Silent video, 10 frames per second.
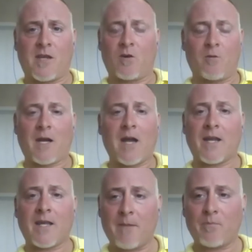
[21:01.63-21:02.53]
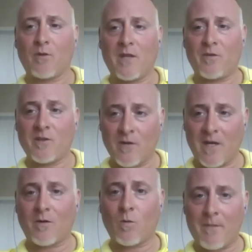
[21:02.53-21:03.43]
my God, I can't believe we don't have
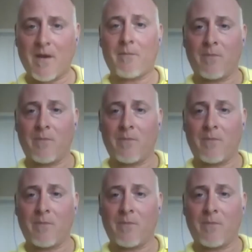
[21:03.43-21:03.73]
a web app.